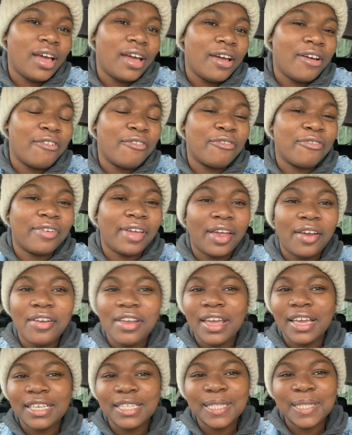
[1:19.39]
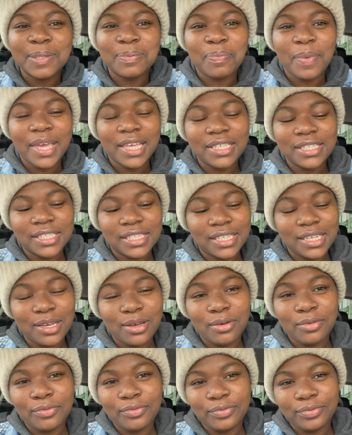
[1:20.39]
a very
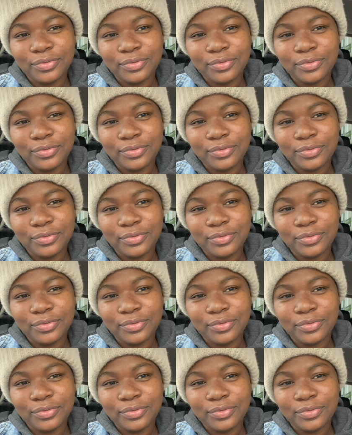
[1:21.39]
expensive